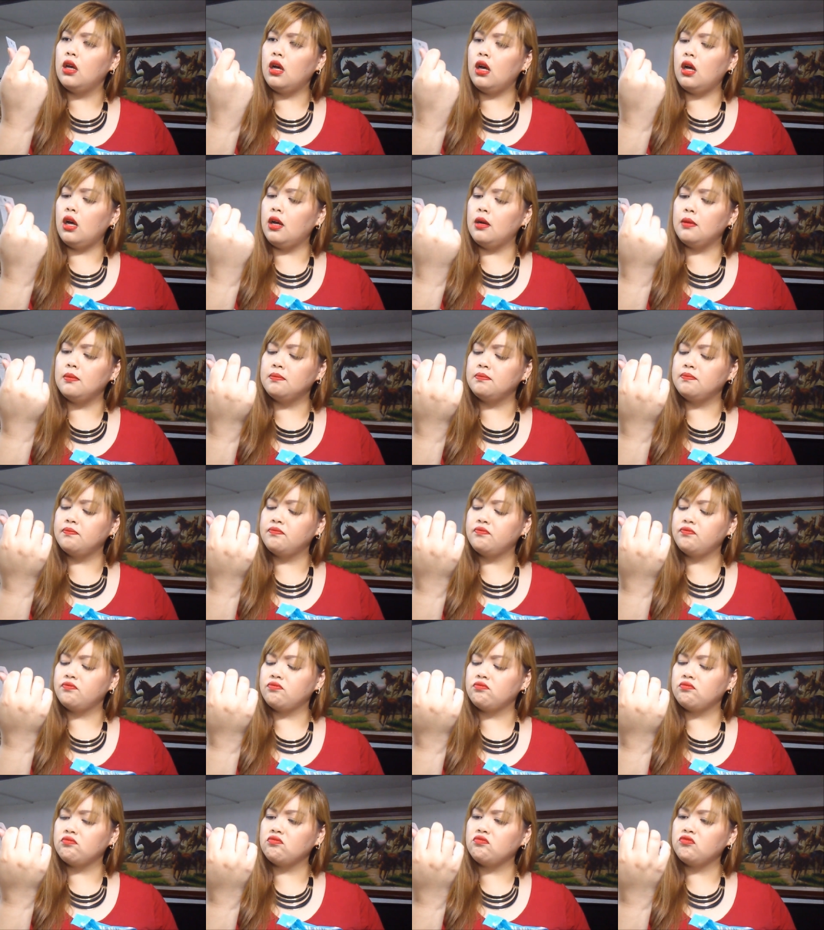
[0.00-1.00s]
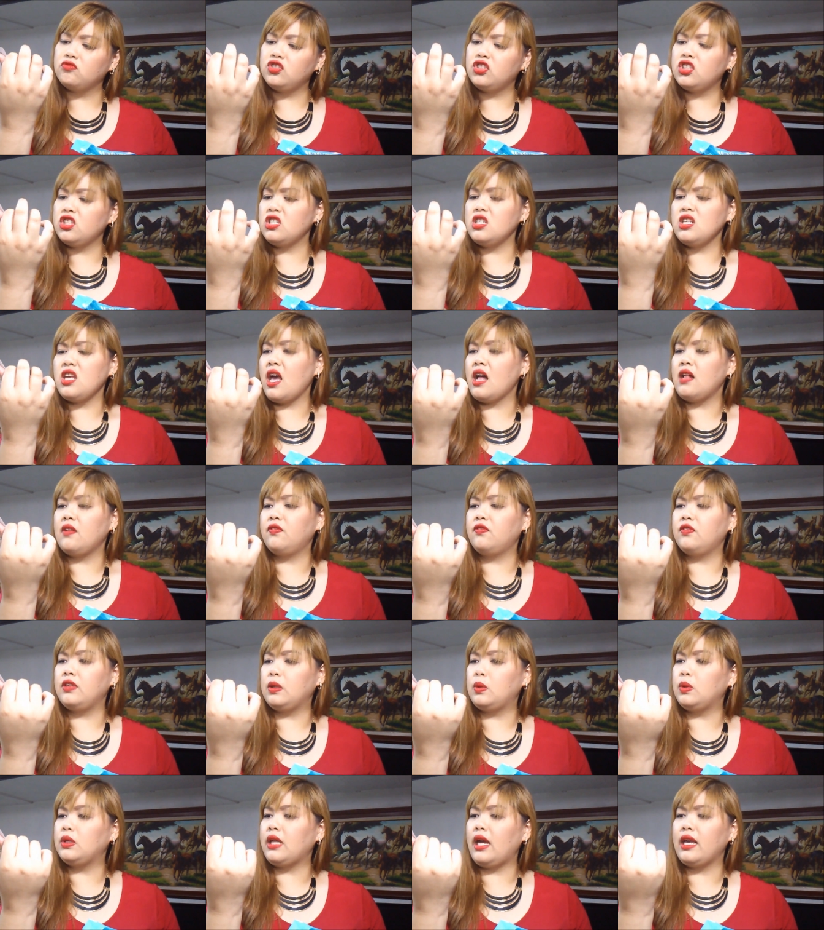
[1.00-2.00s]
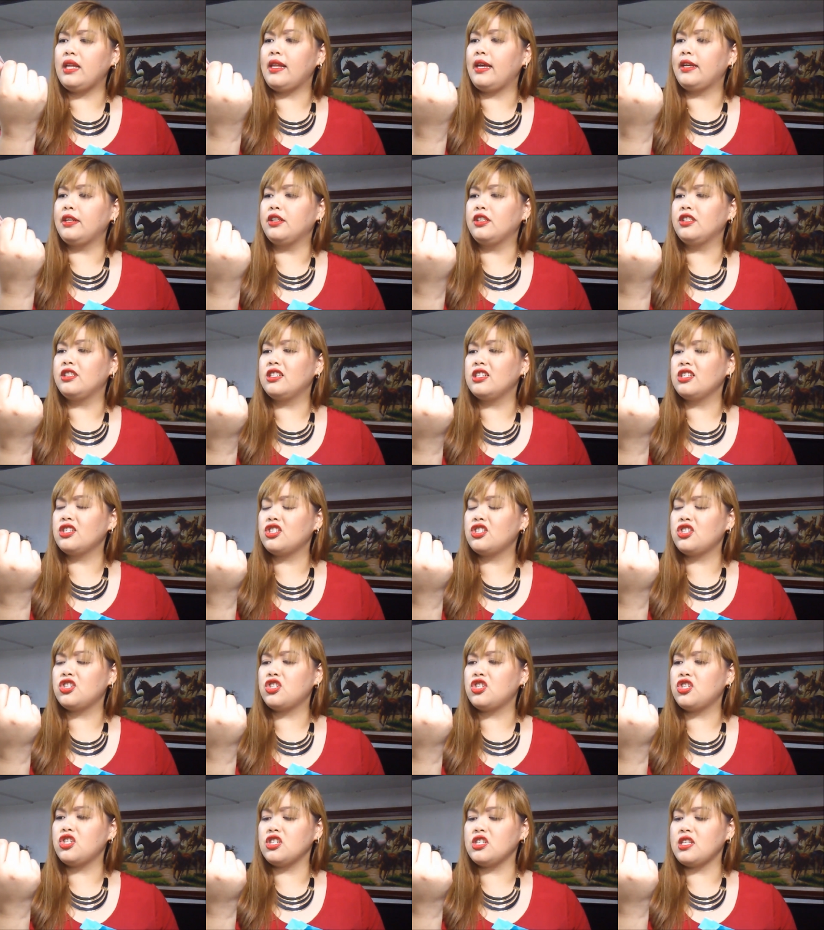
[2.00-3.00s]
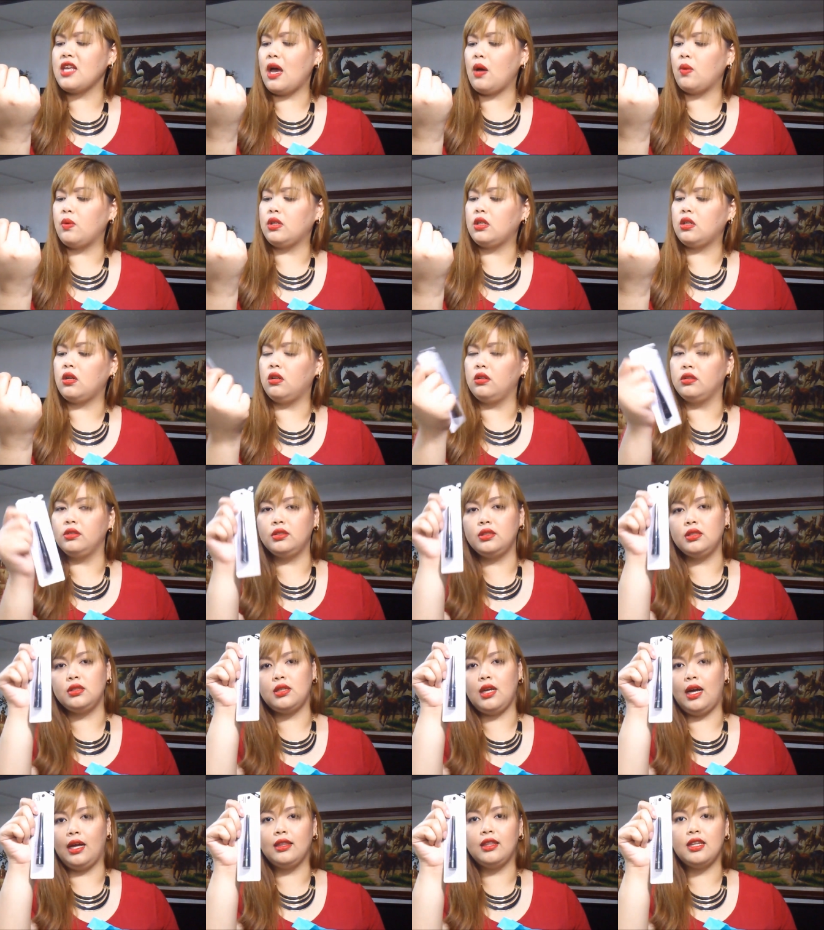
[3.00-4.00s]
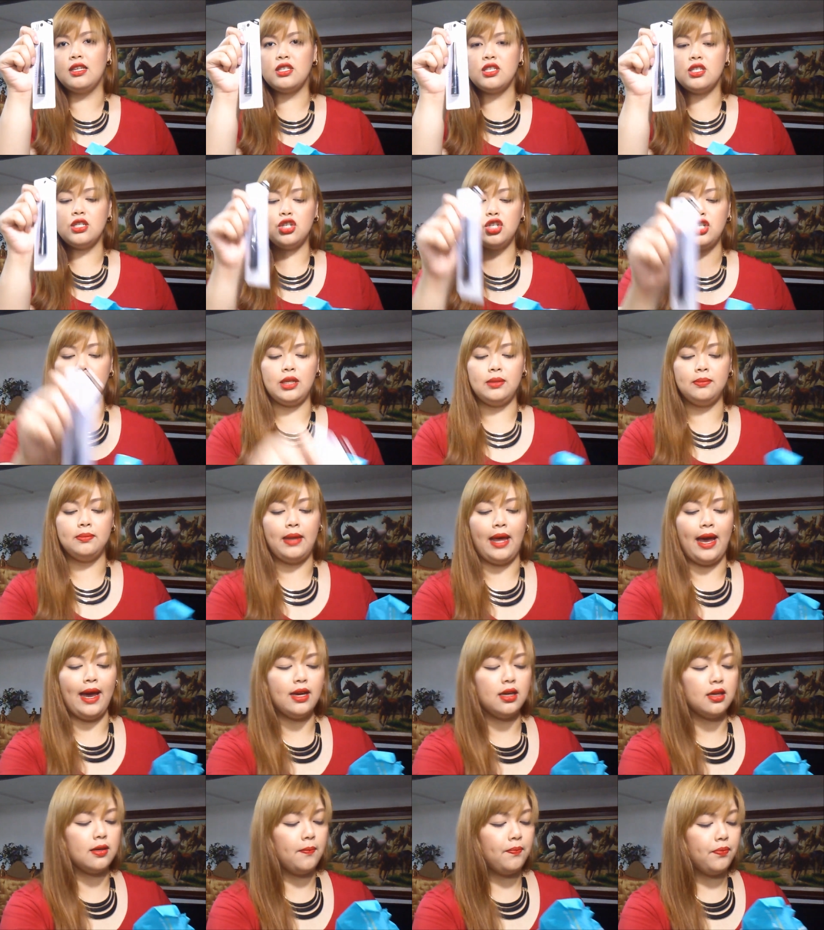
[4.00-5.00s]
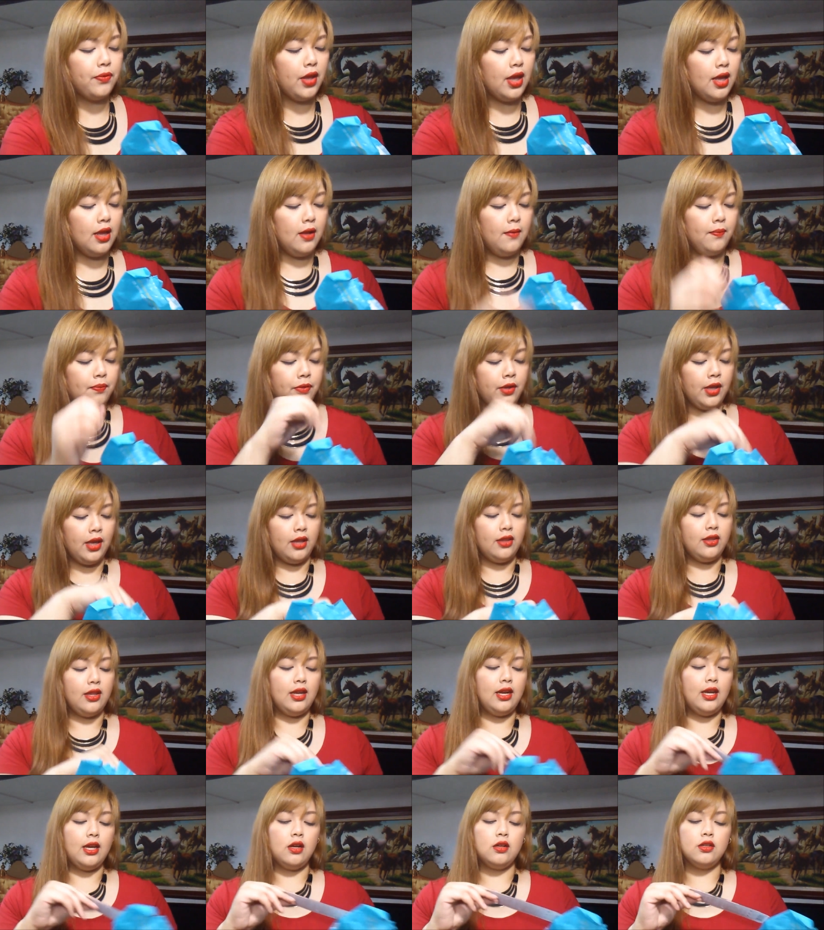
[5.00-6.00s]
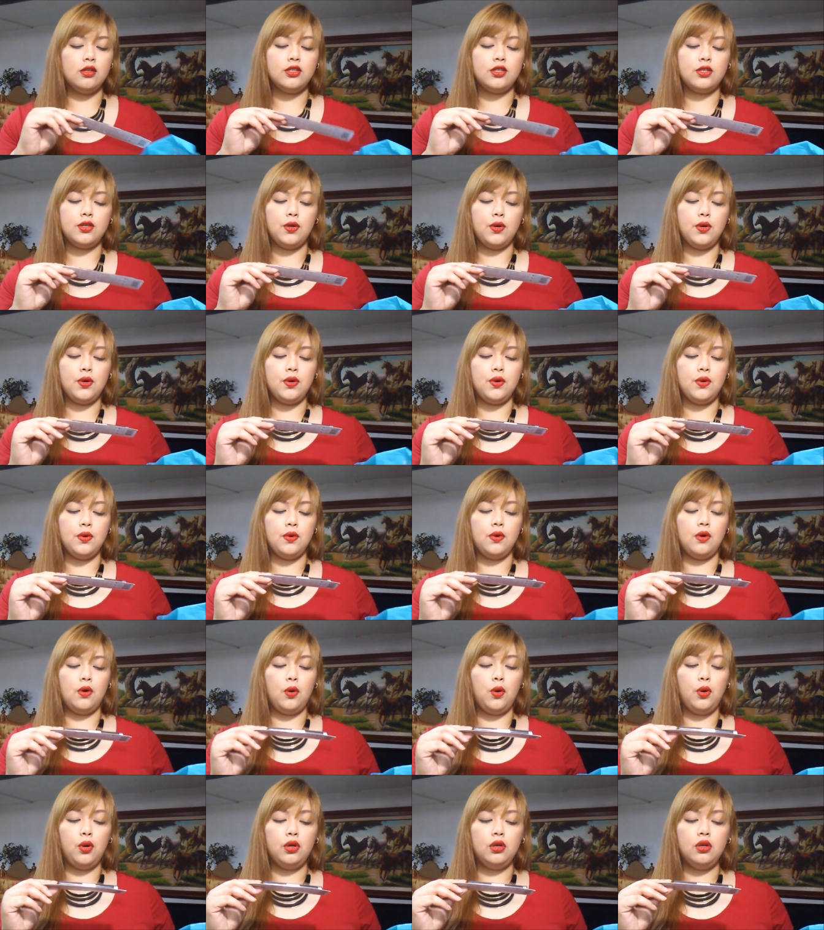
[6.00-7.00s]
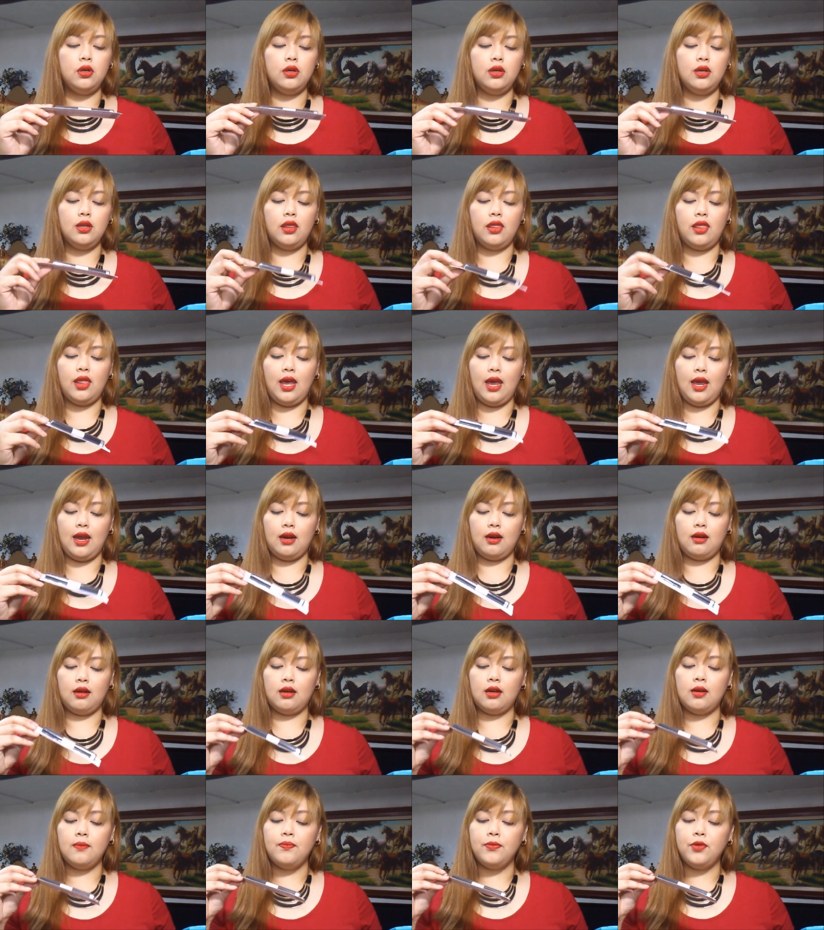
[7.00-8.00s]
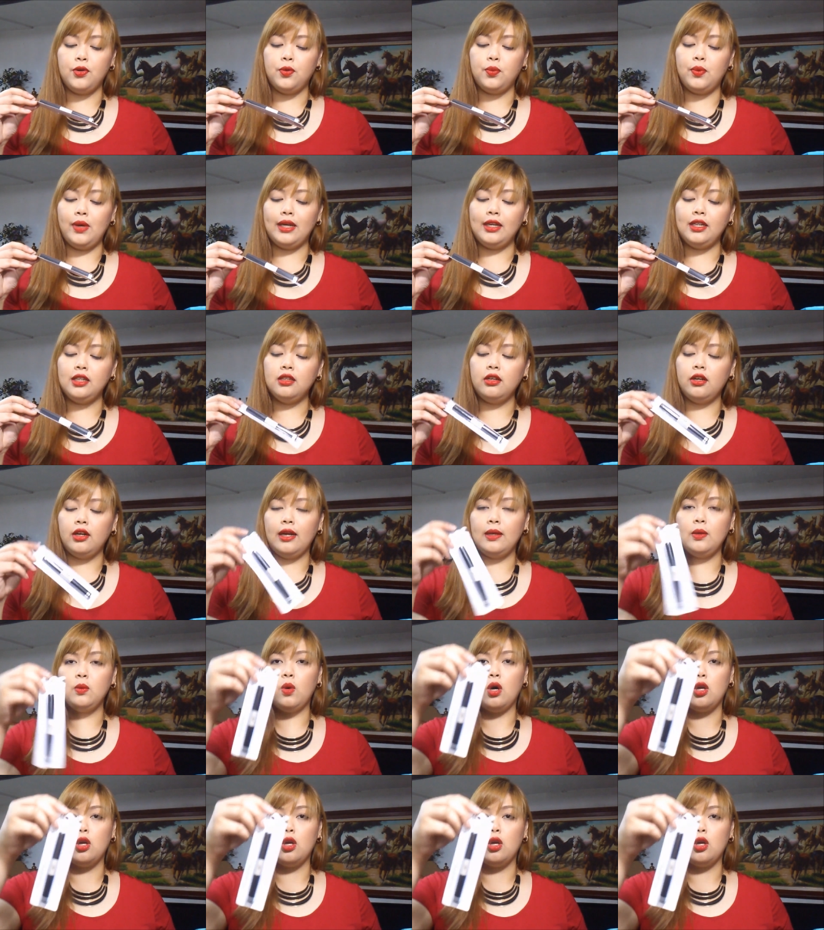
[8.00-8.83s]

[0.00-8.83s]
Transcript: Um, this is the e.l.f. liquid eyeliner. That's just how it's called. Yeah, this in the shade black. And then I also ordered their regular and